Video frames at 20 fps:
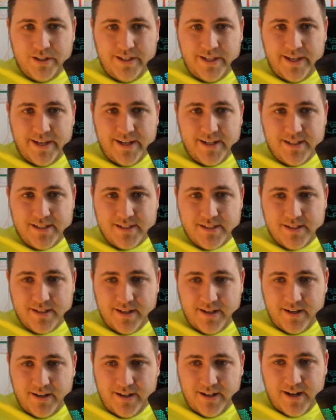it.
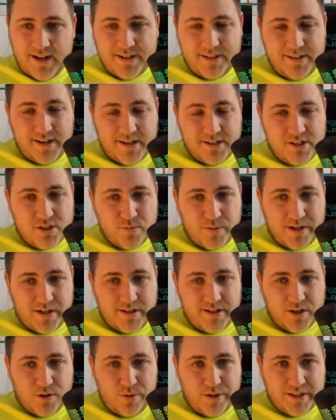I just wanted
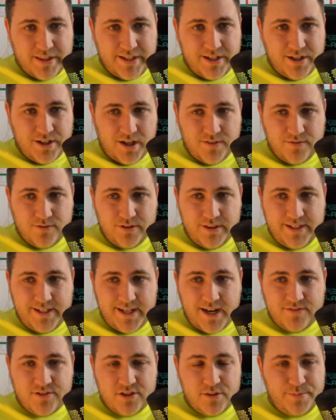to quickly cover the
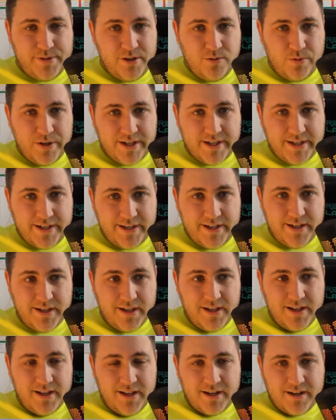F2P Wiki
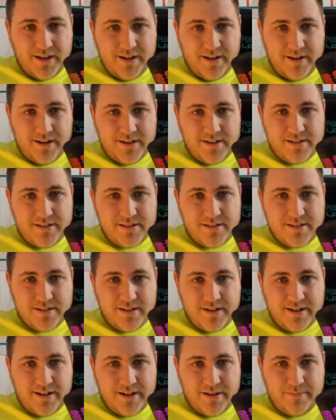because
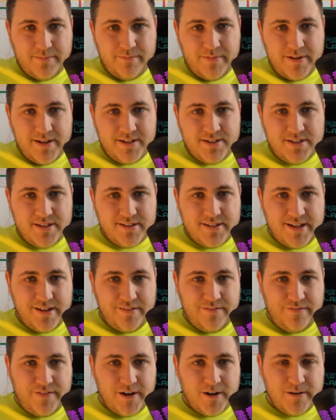it's just a
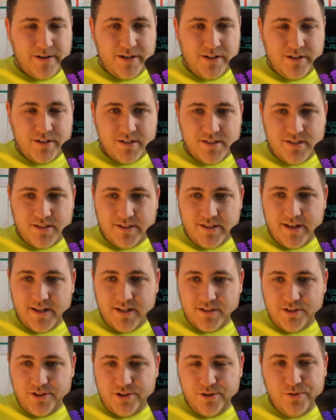very good
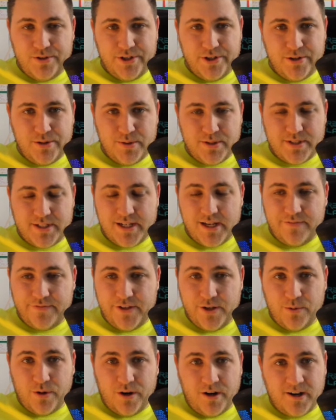site to use if
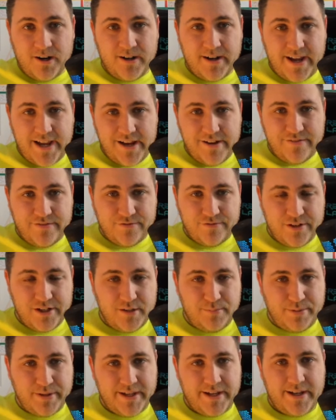you are a
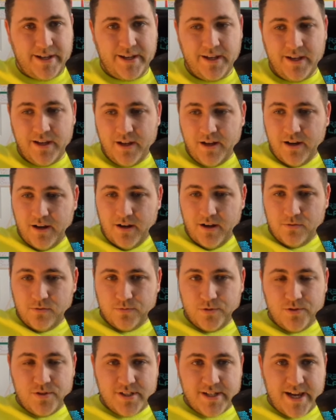free-to-play
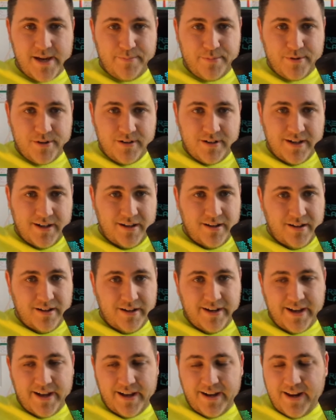RuneScaper.
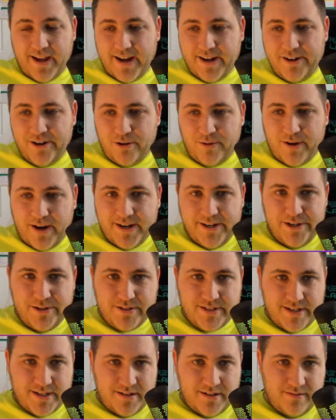Again, I know I
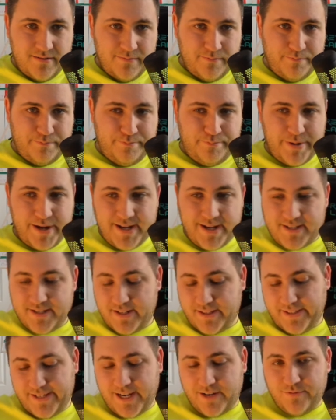use it
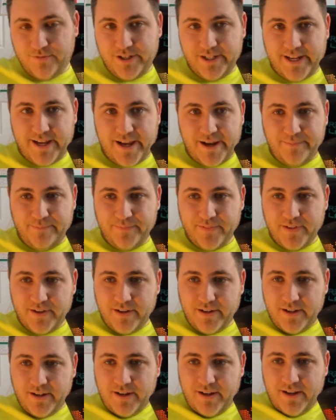basically every day,
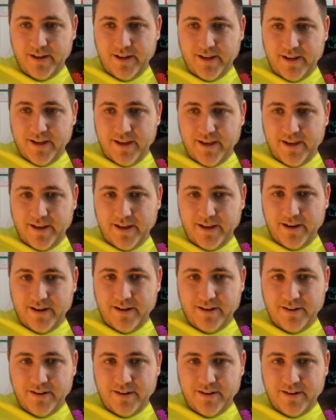and